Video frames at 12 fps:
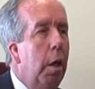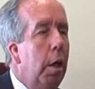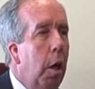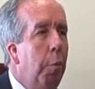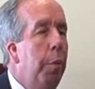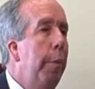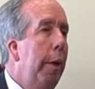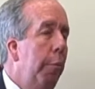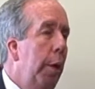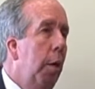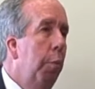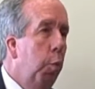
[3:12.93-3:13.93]
helped me to
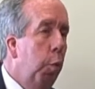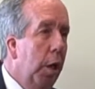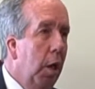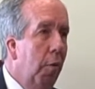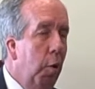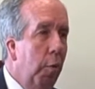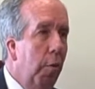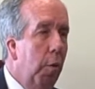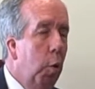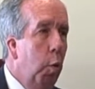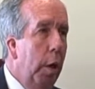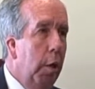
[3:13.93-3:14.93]
be able to recover
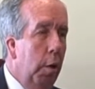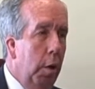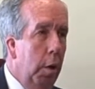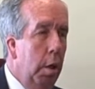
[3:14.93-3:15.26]
quicker.